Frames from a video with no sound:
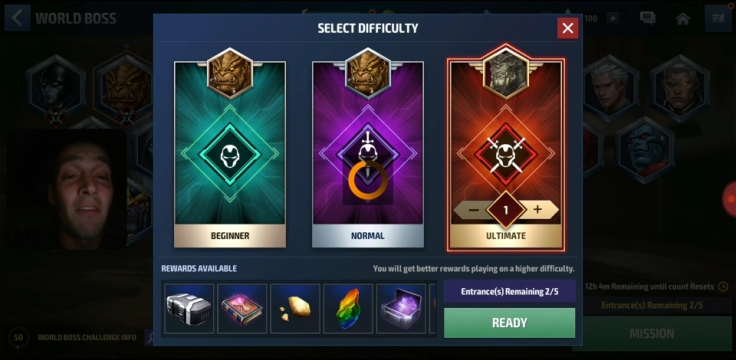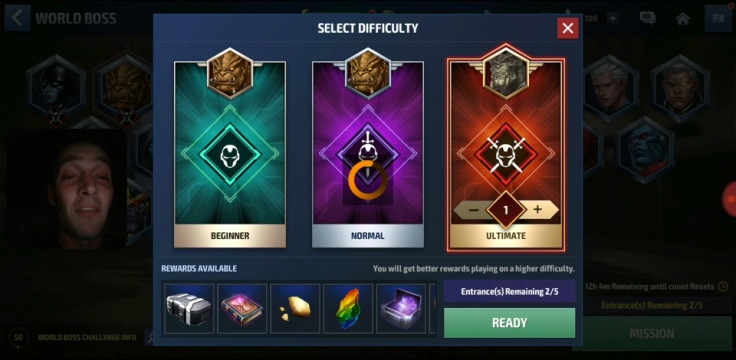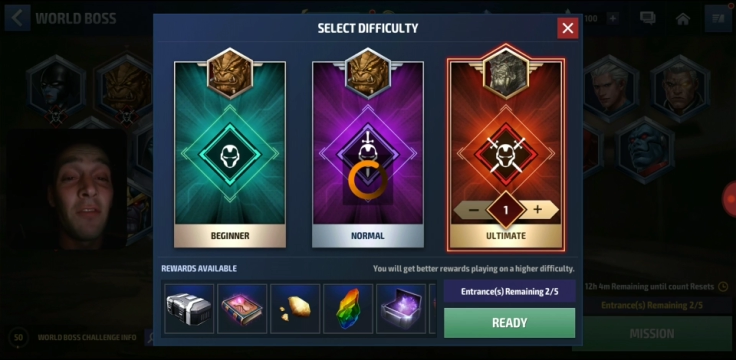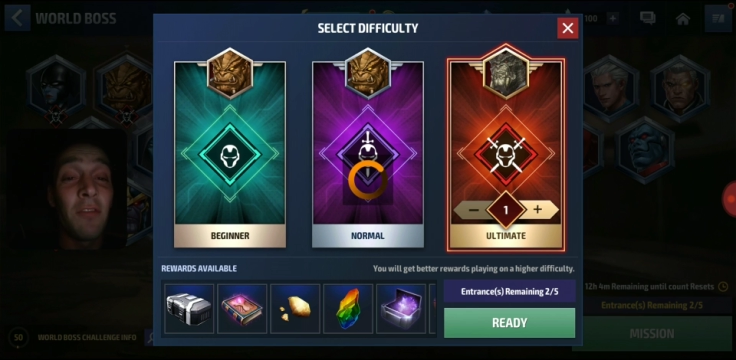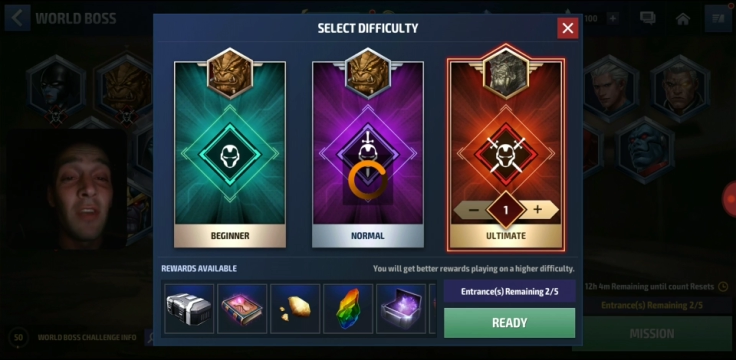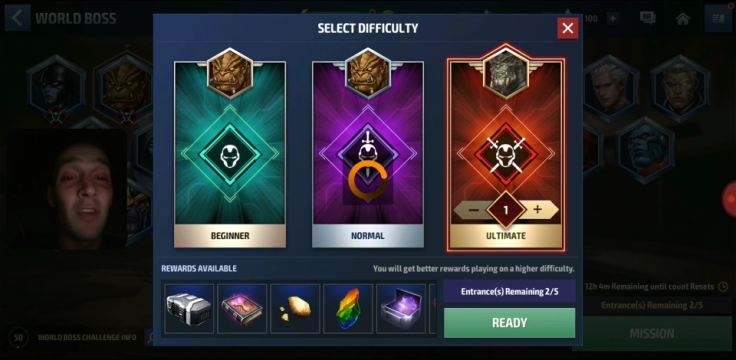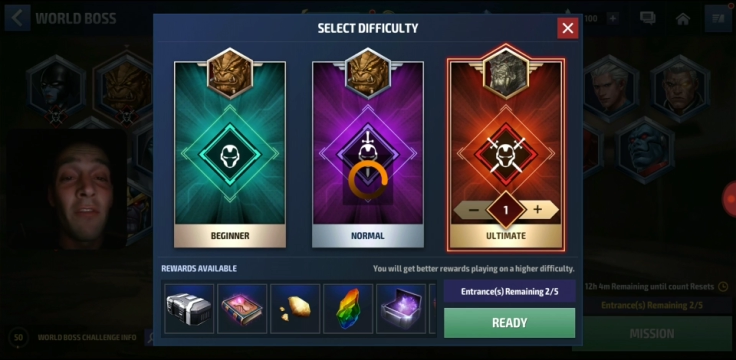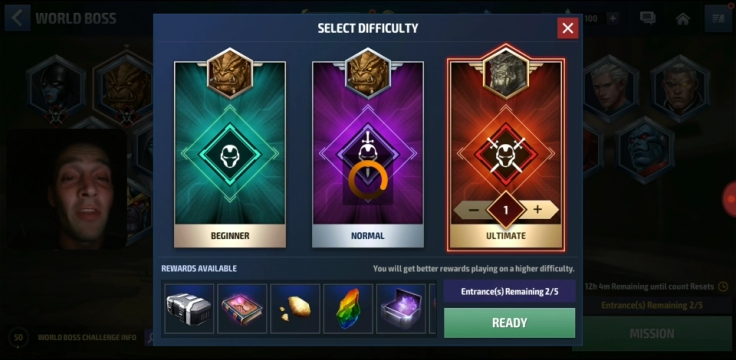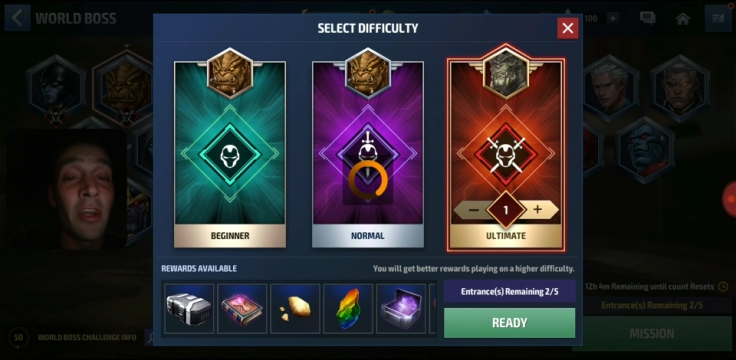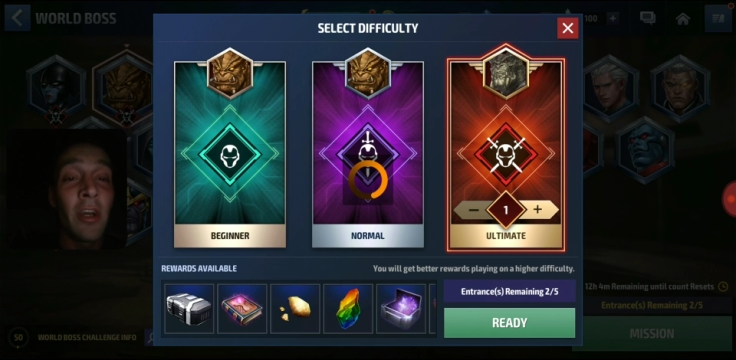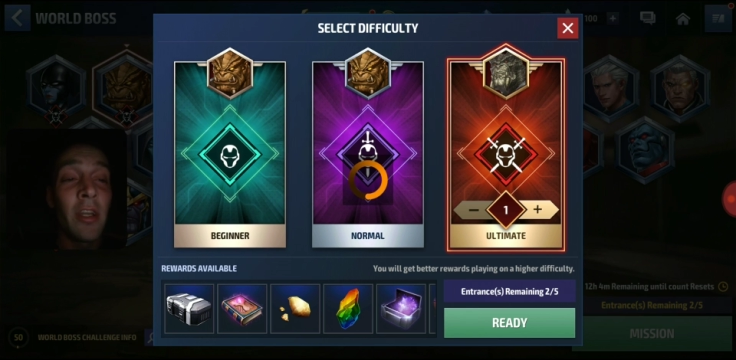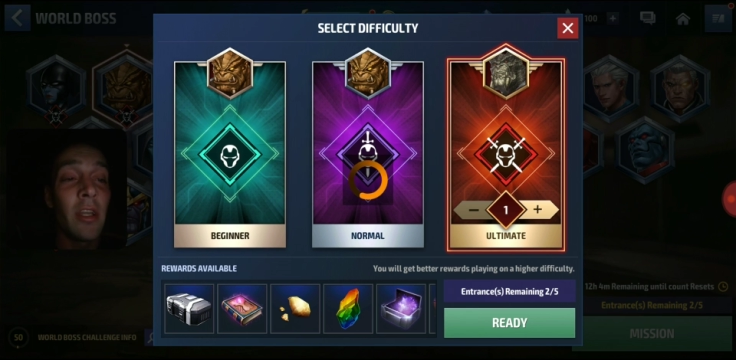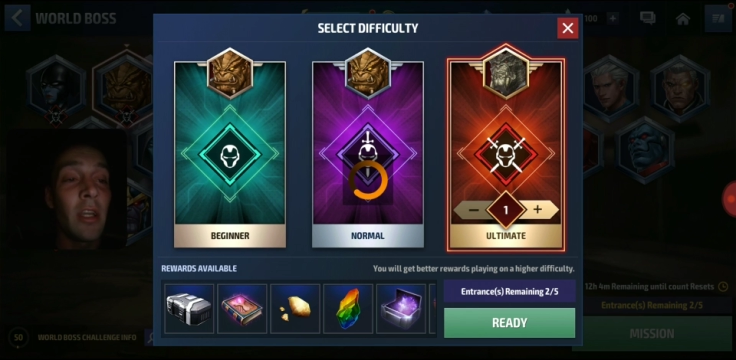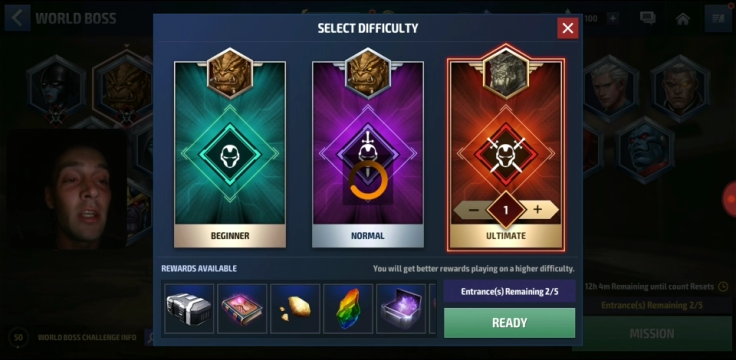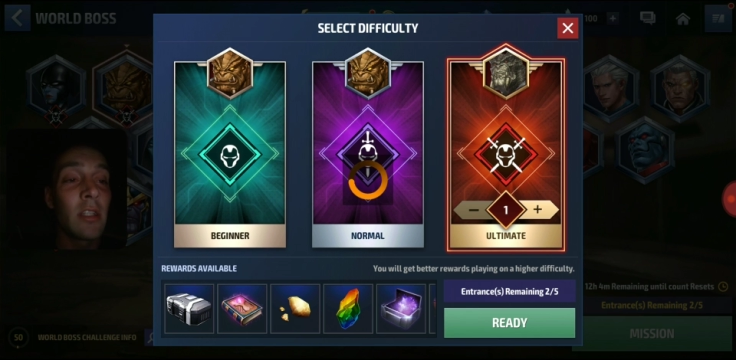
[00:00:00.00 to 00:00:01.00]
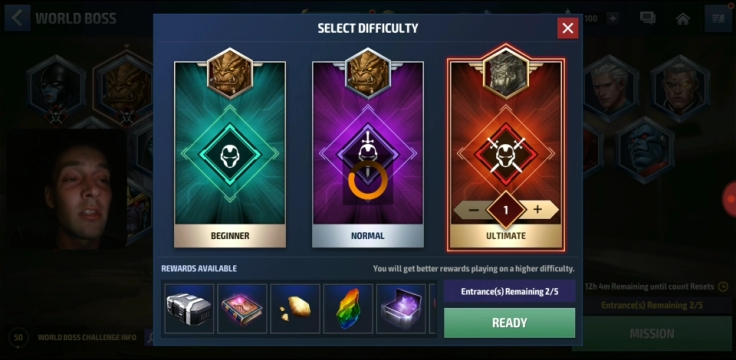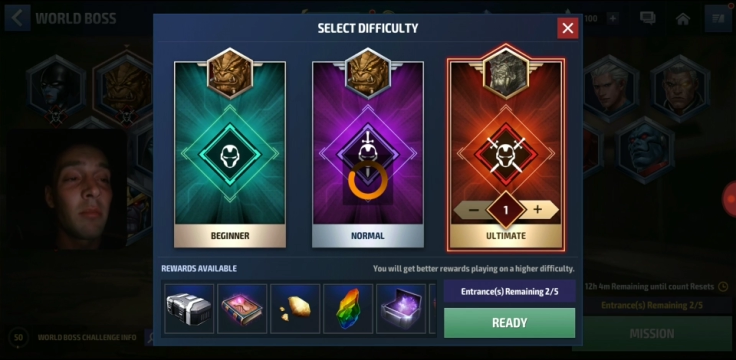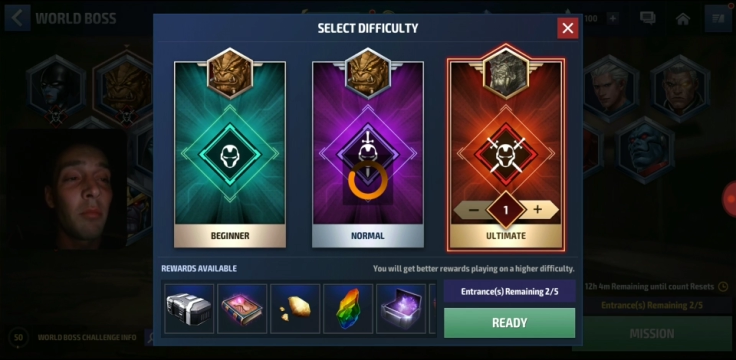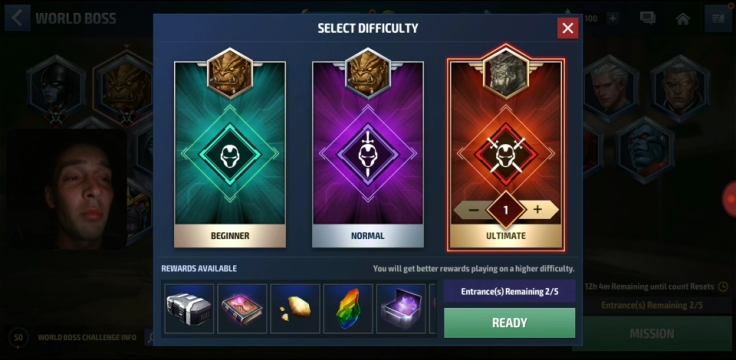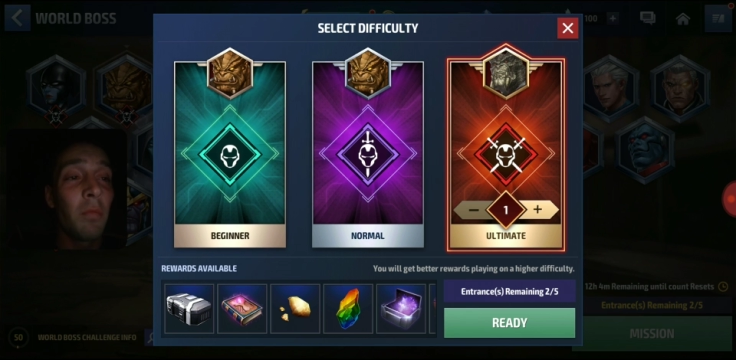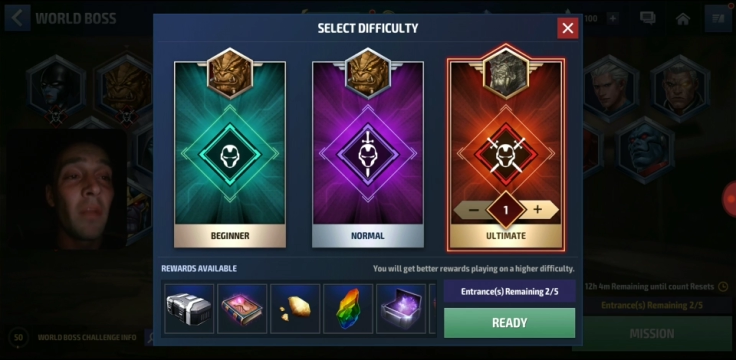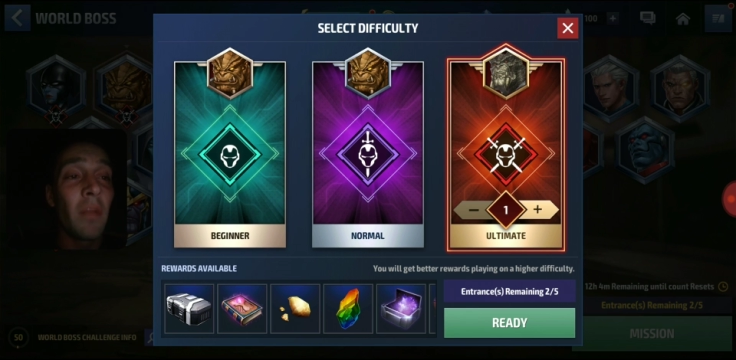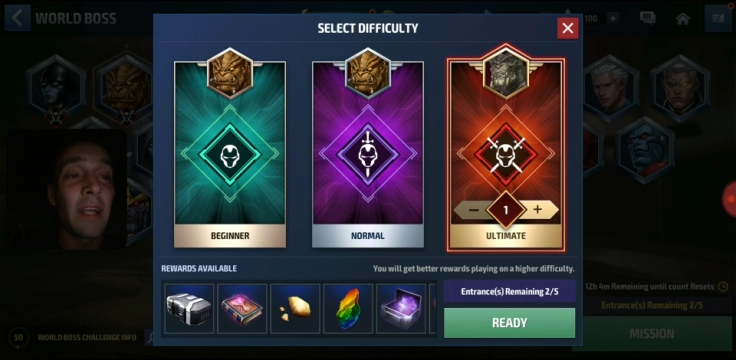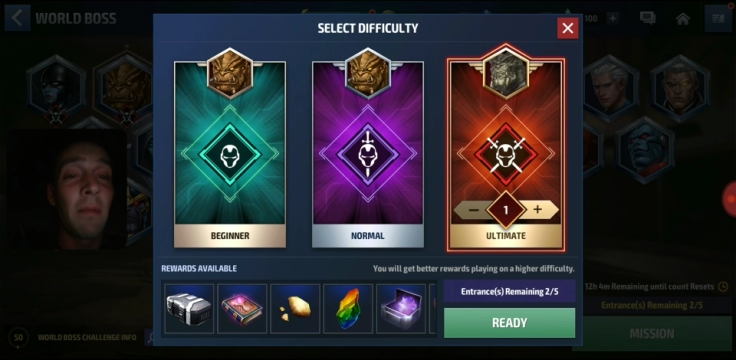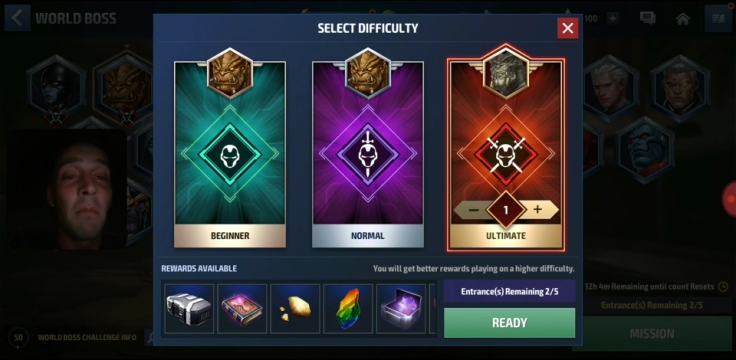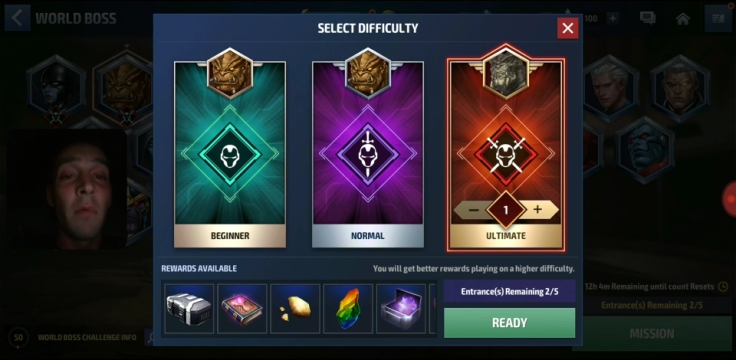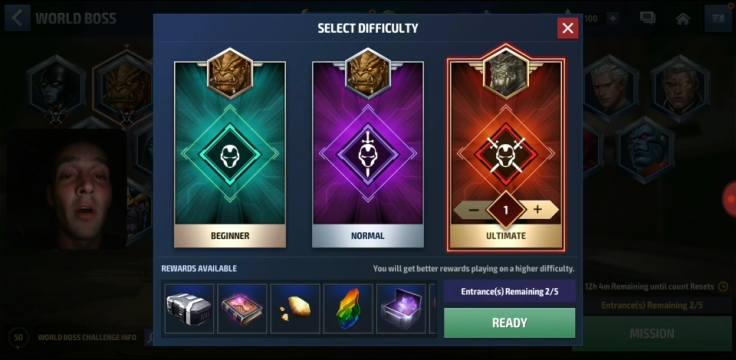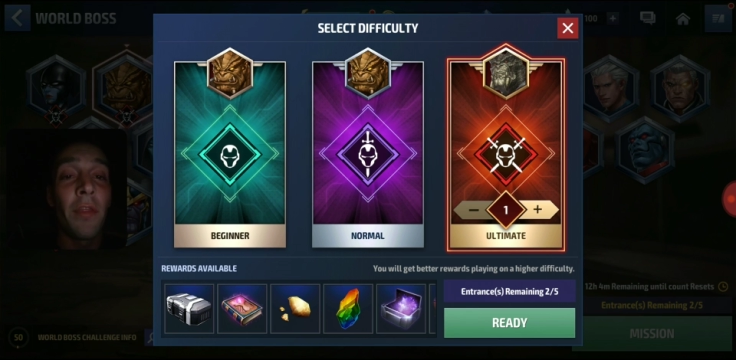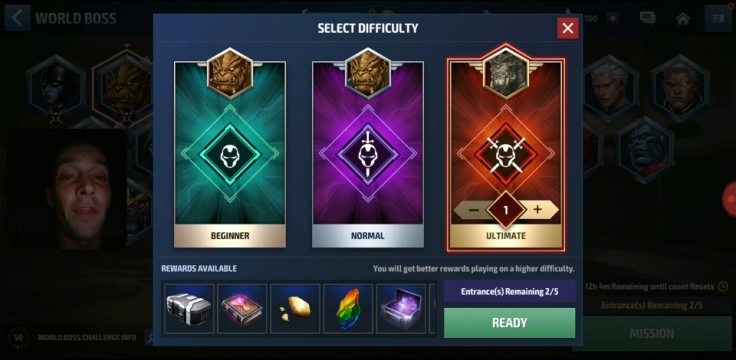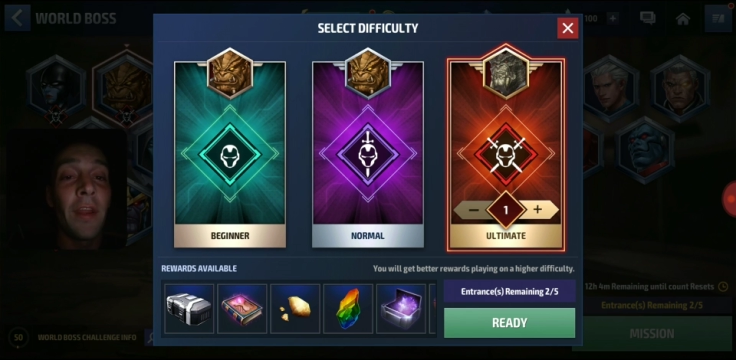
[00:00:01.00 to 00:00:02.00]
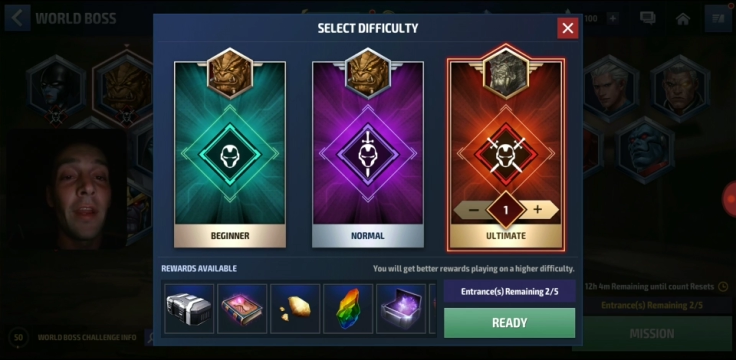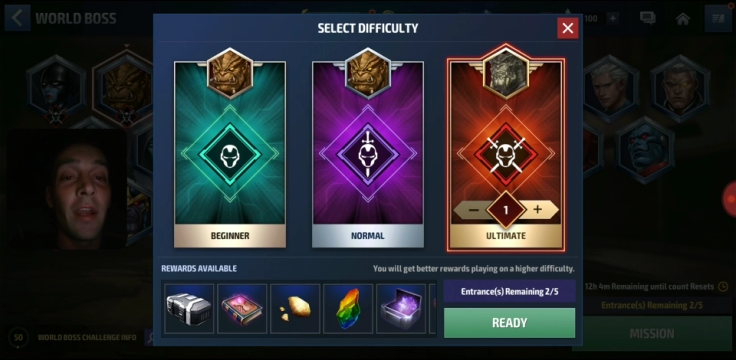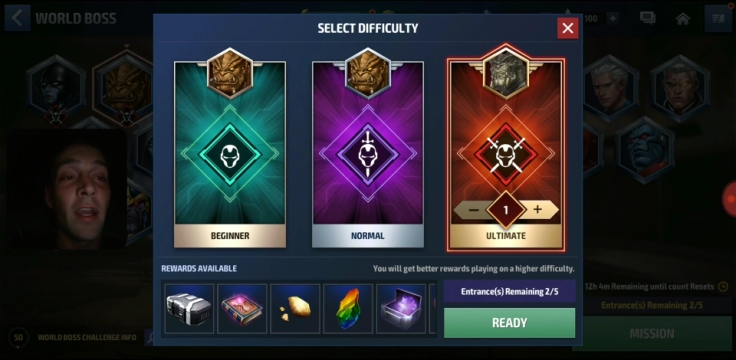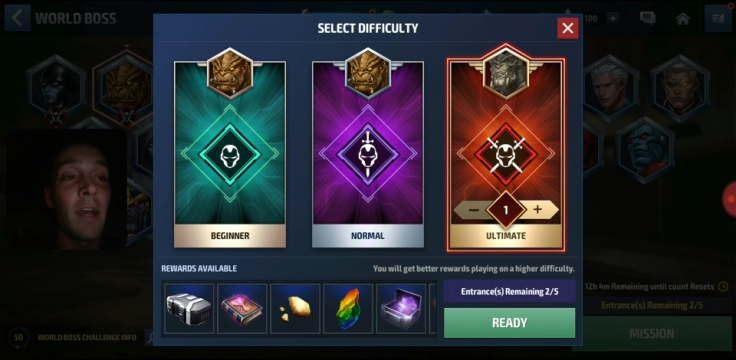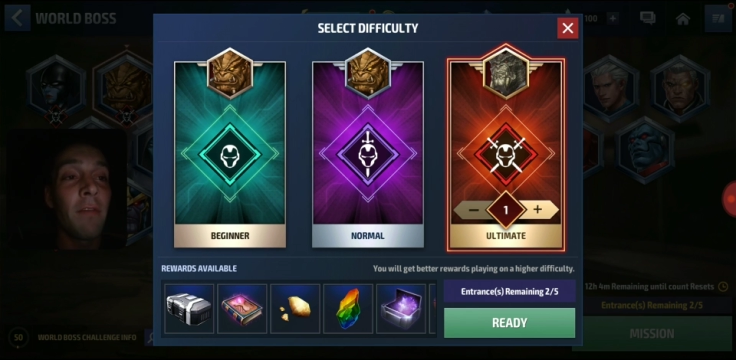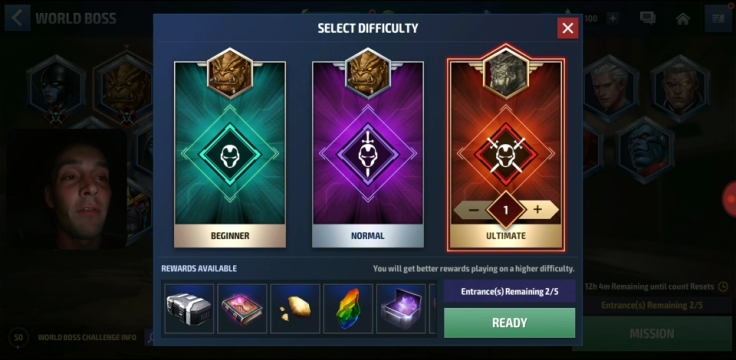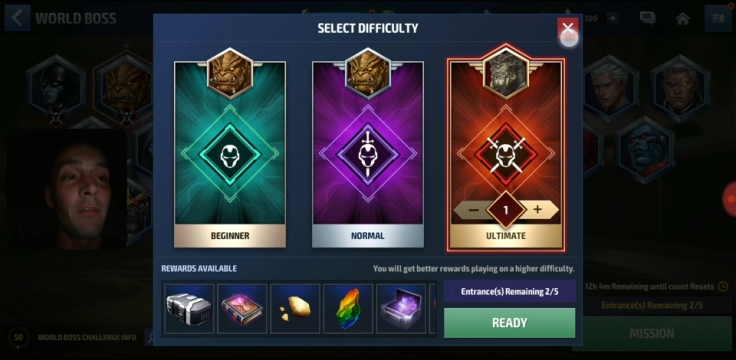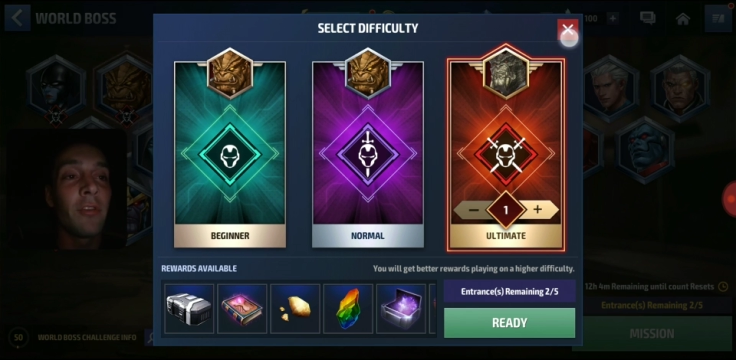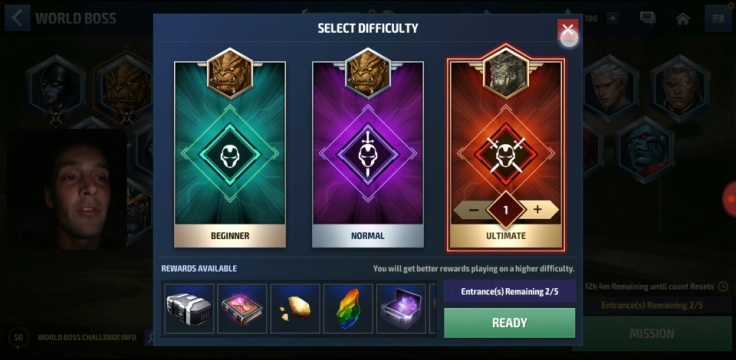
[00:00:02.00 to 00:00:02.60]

if you have none, is like a month and a half, or